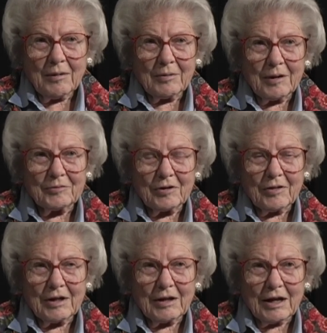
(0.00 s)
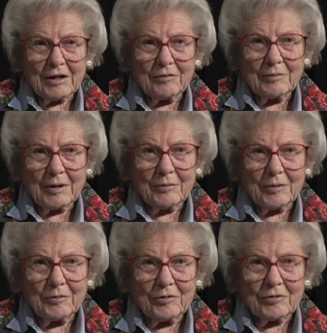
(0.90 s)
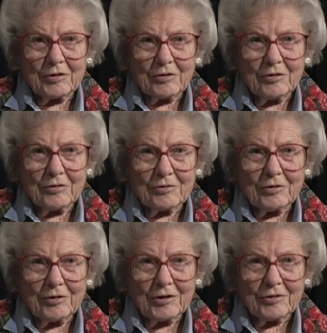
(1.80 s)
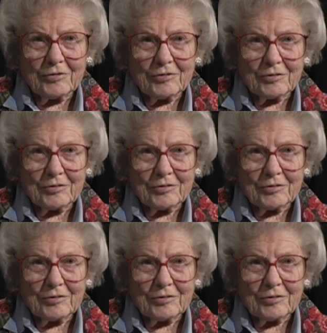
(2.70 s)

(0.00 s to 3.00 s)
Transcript: But up till then, I can remember him using gold coins